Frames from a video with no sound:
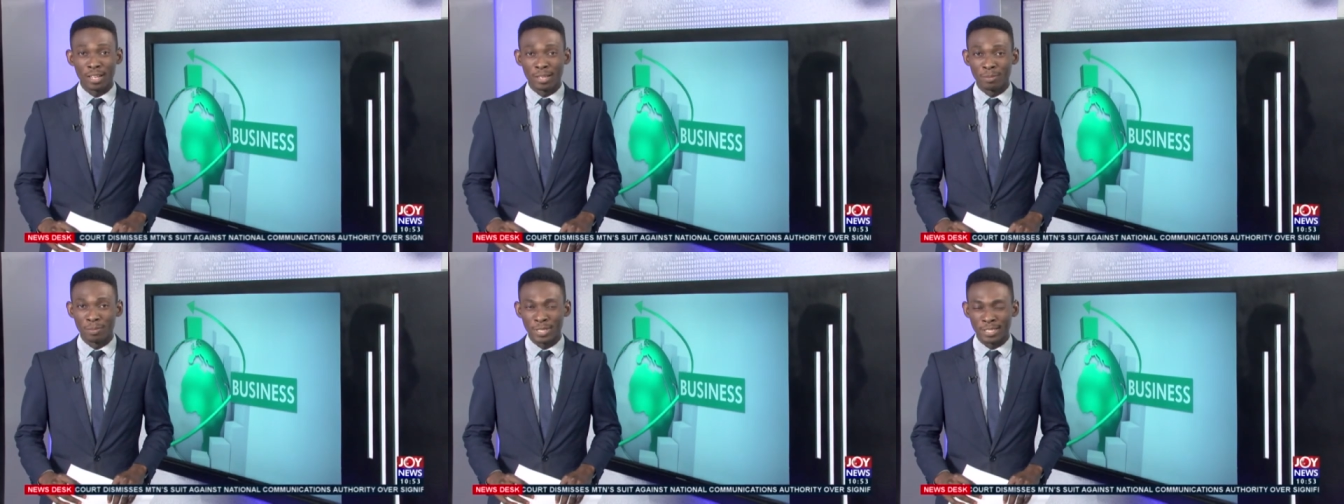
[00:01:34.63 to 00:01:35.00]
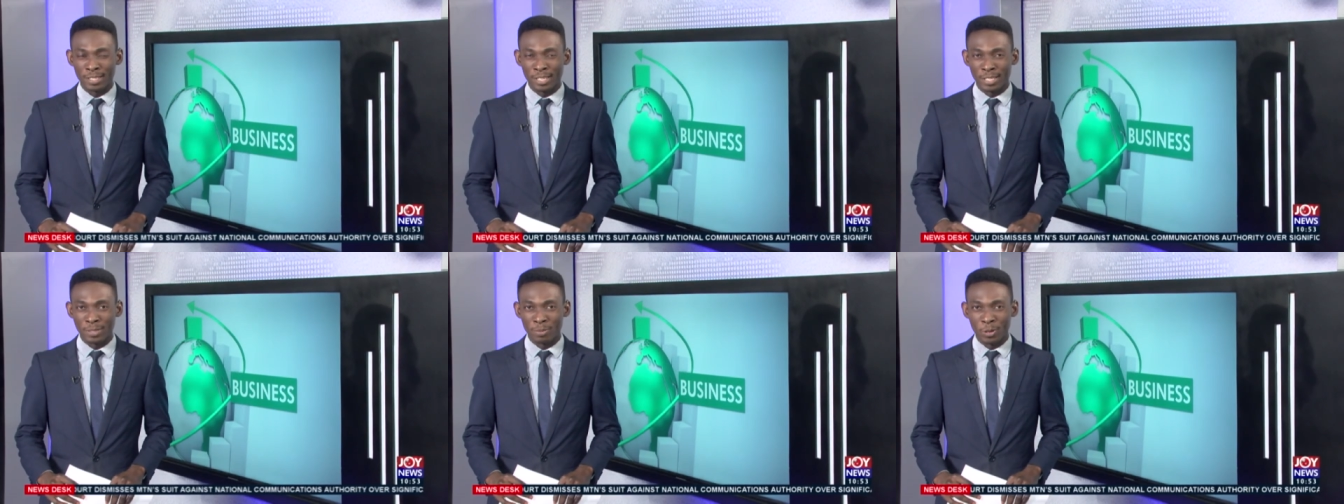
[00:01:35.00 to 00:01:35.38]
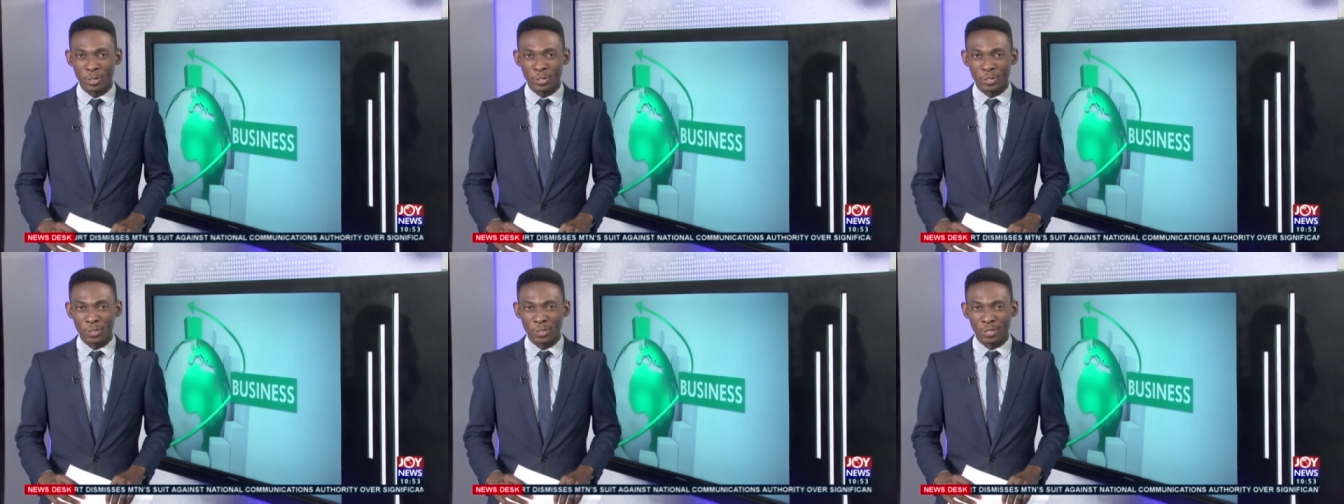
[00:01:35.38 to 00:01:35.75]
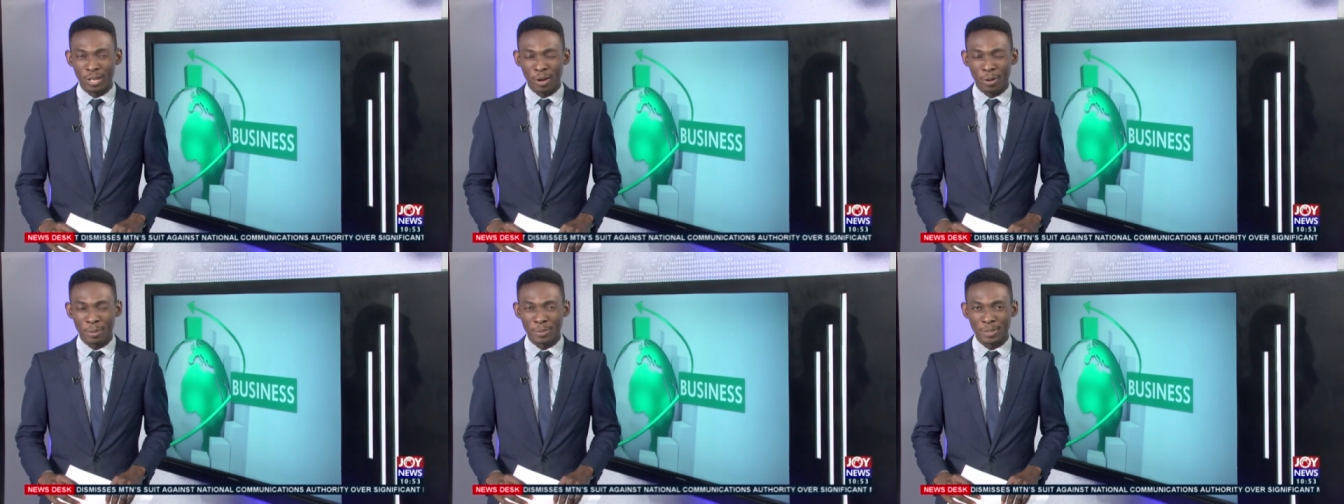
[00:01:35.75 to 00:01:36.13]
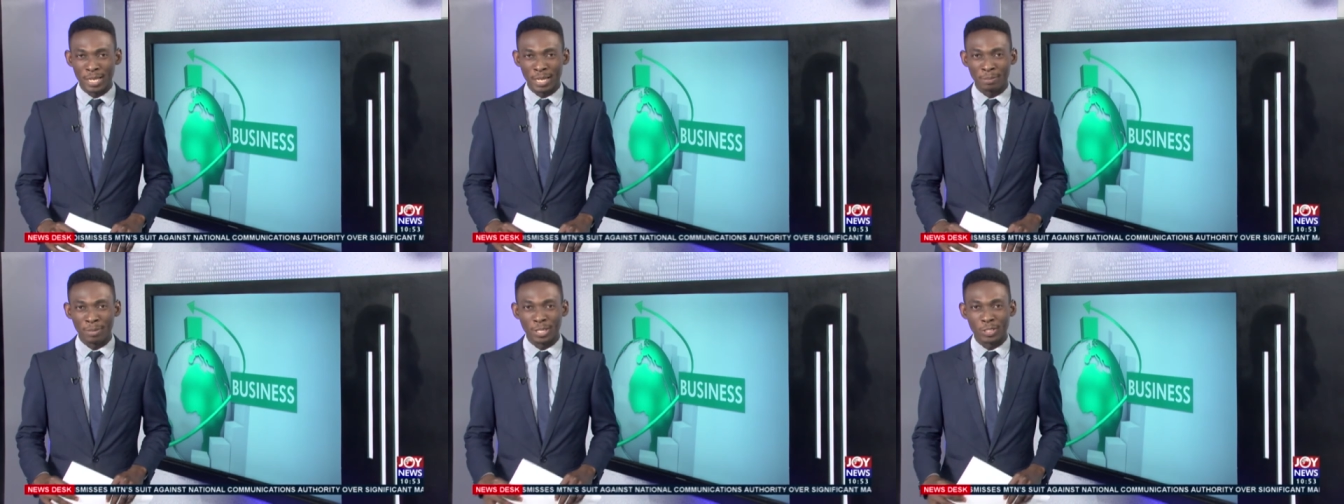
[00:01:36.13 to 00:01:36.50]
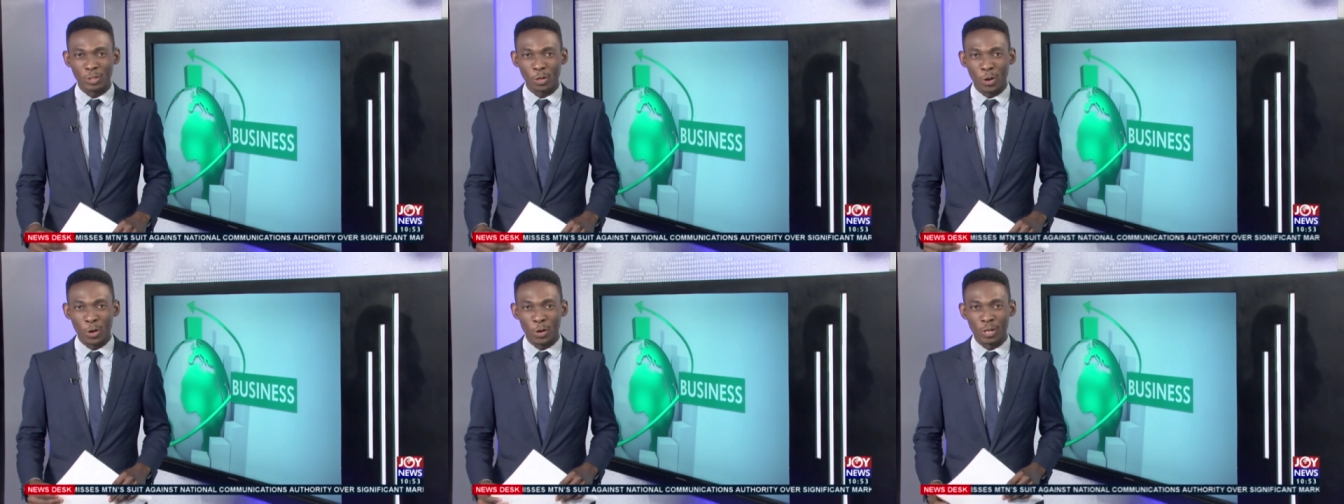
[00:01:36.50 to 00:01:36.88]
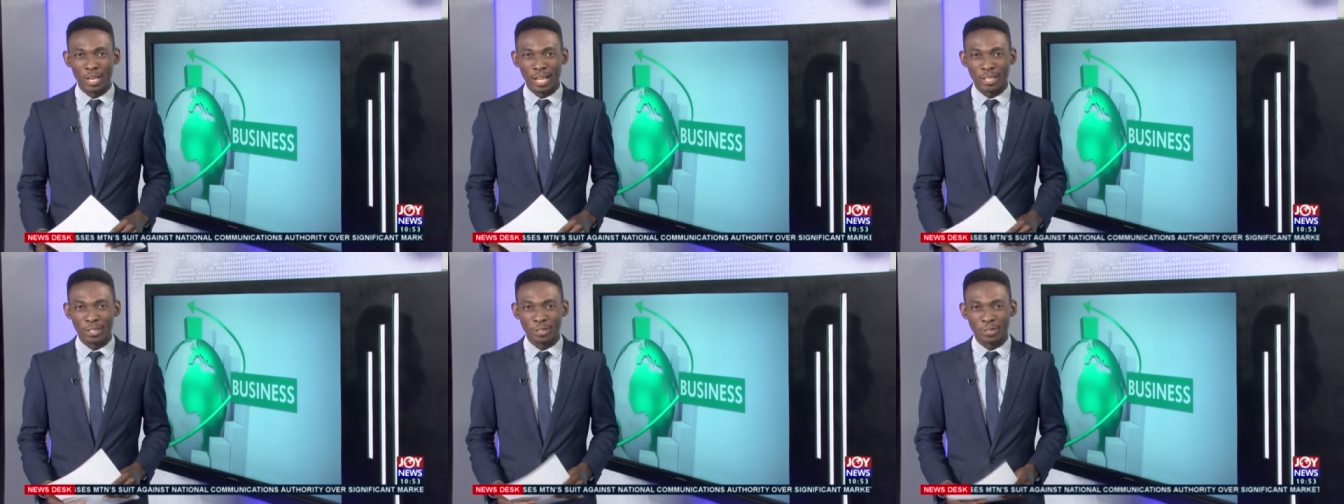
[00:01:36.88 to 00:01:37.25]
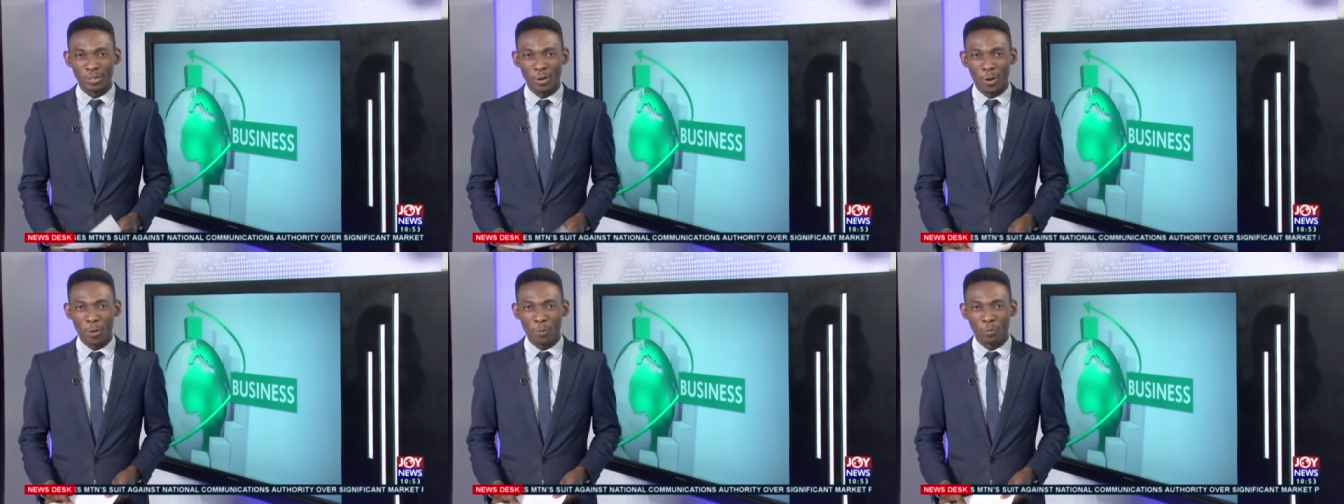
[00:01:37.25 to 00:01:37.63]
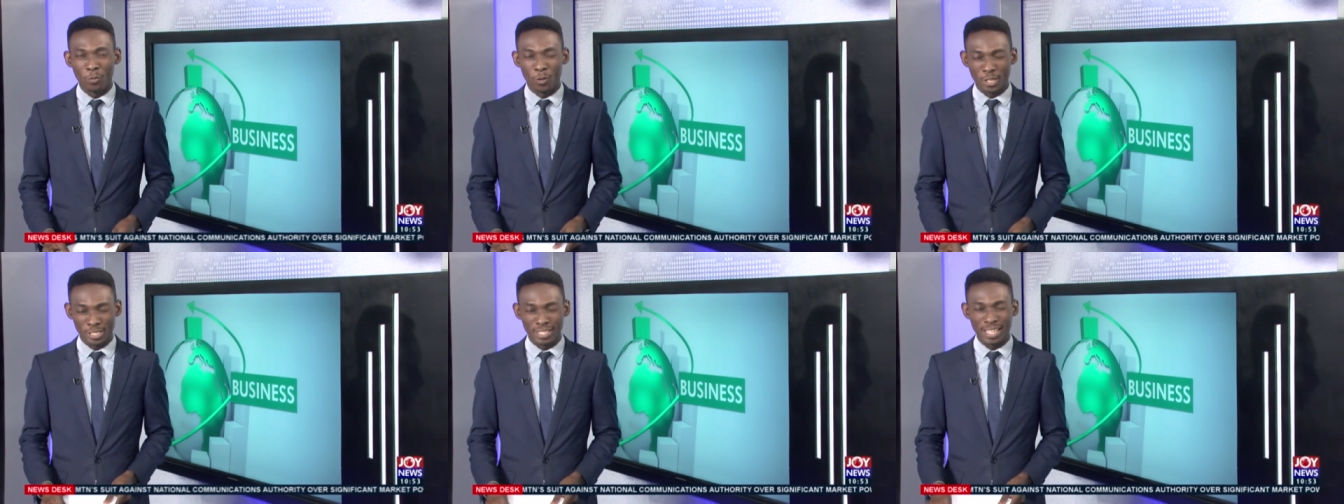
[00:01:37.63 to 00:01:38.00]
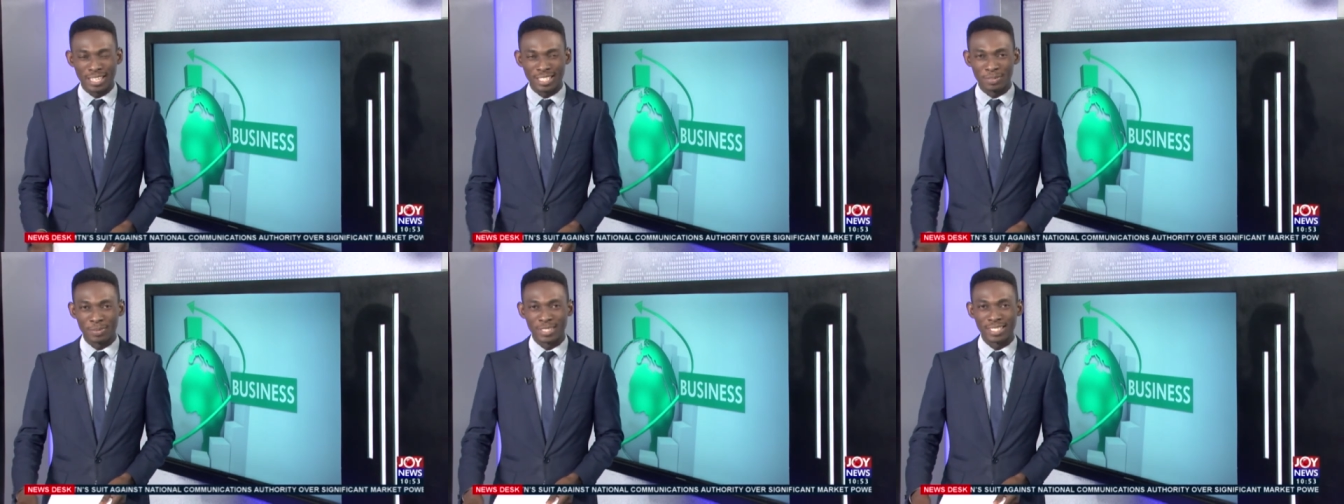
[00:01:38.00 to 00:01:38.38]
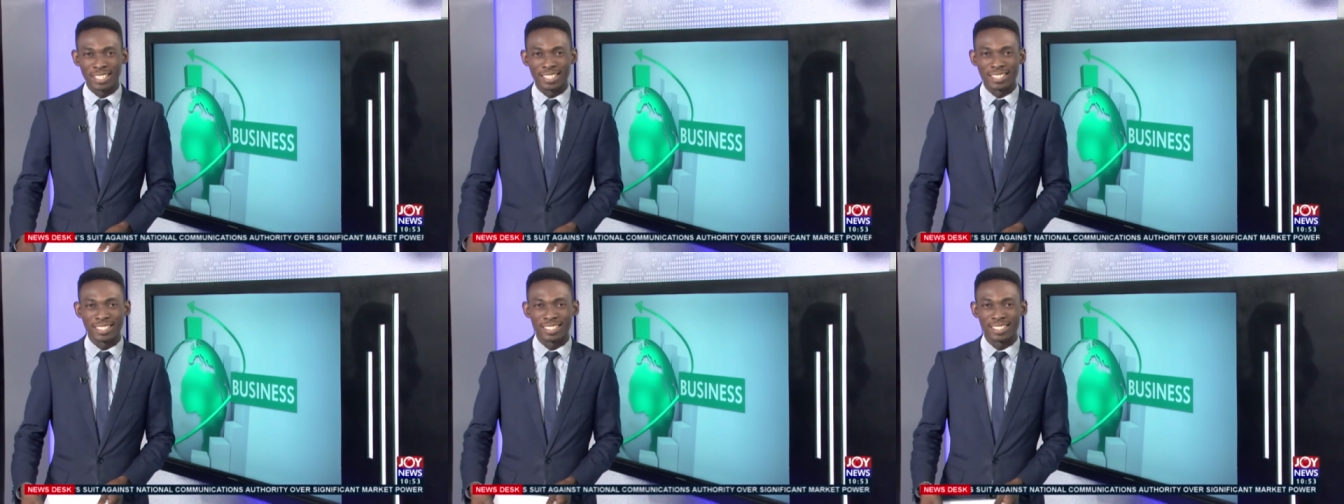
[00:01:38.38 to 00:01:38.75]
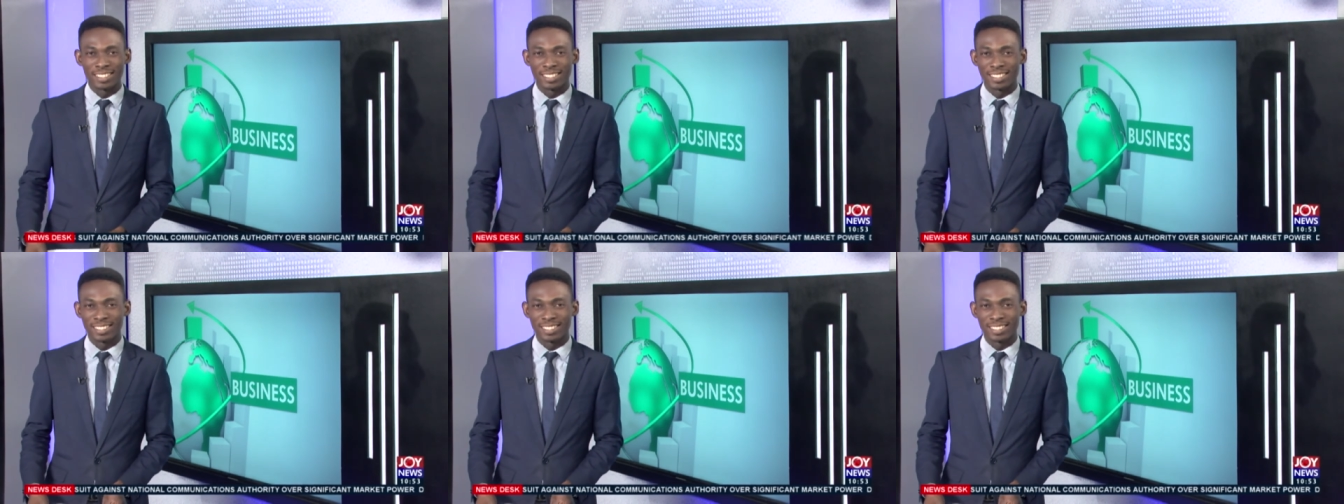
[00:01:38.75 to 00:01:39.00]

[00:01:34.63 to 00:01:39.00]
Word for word: in business. More news on our website, myjoyonline.com forward slash business.